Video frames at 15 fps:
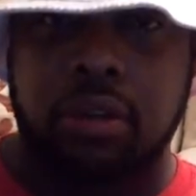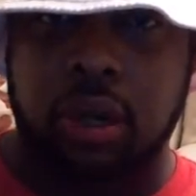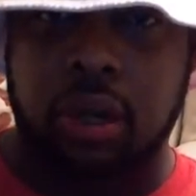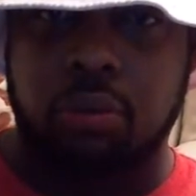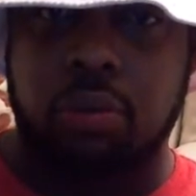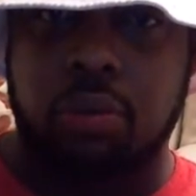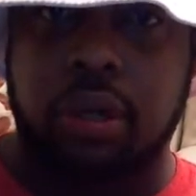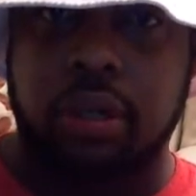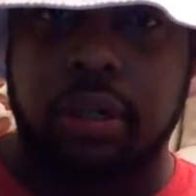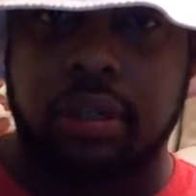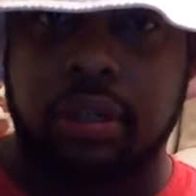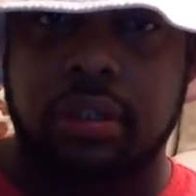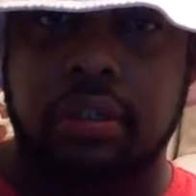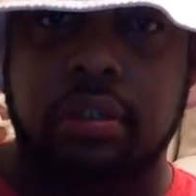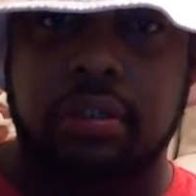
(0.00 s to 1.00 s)
Go work
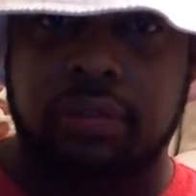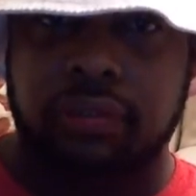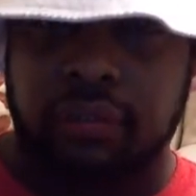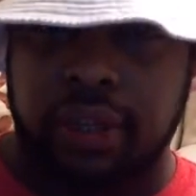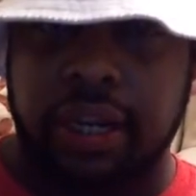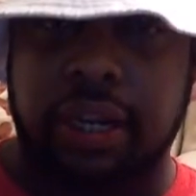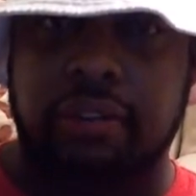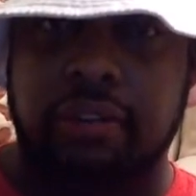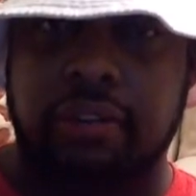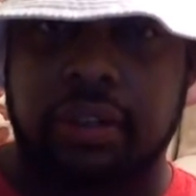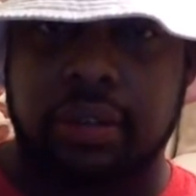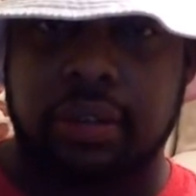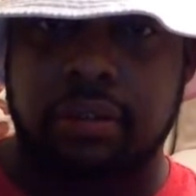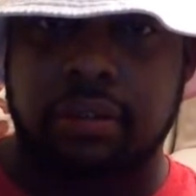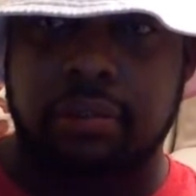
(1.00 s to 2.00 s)
forever,
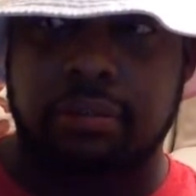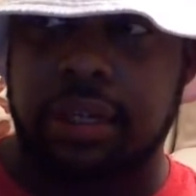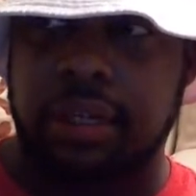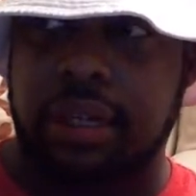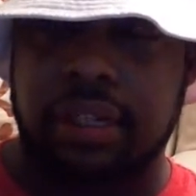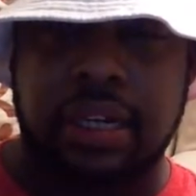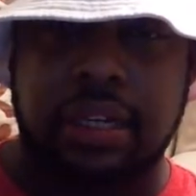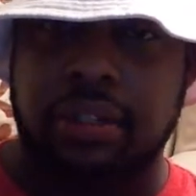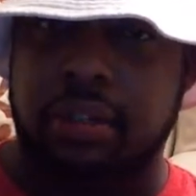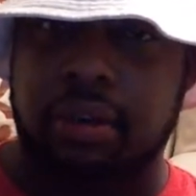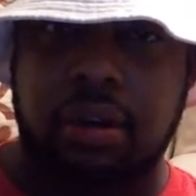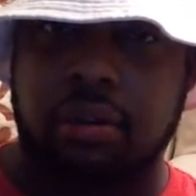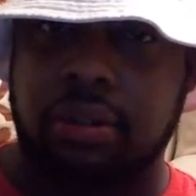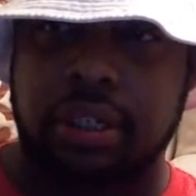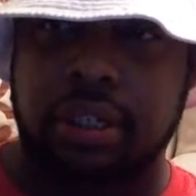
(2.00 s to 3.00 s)
because that's your
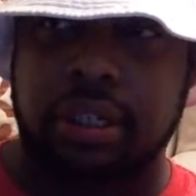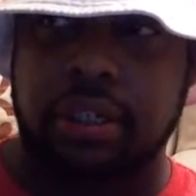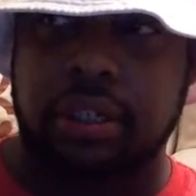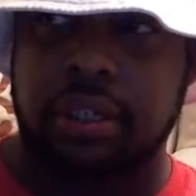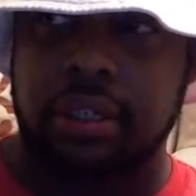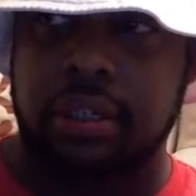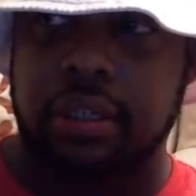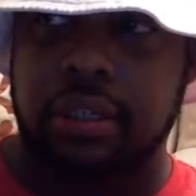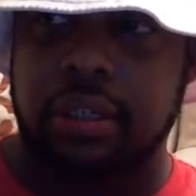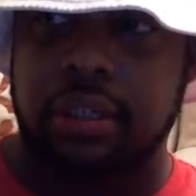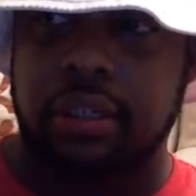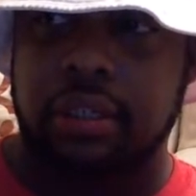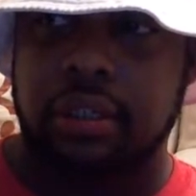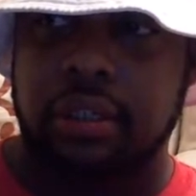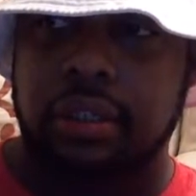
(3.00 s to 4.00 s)
only
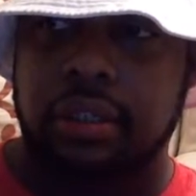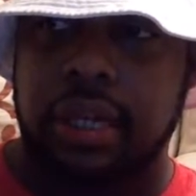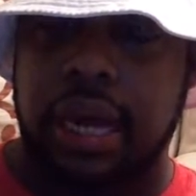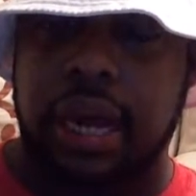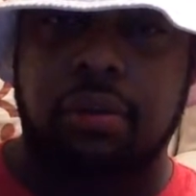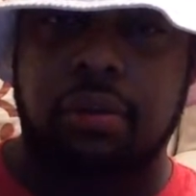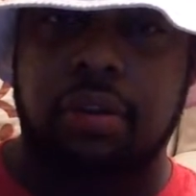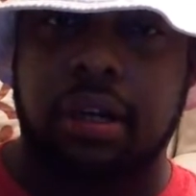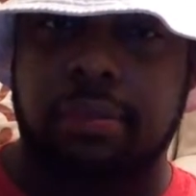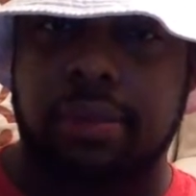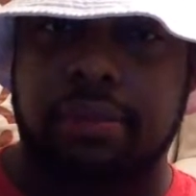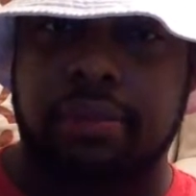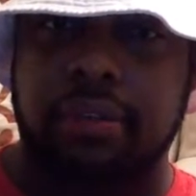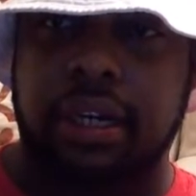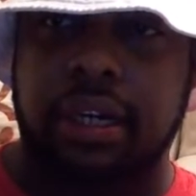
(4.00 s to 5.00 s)
outcome
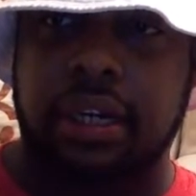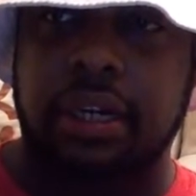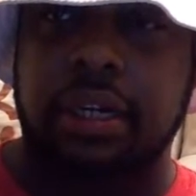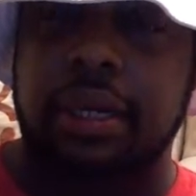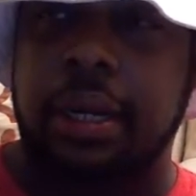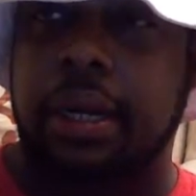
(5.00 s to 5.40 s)
after that.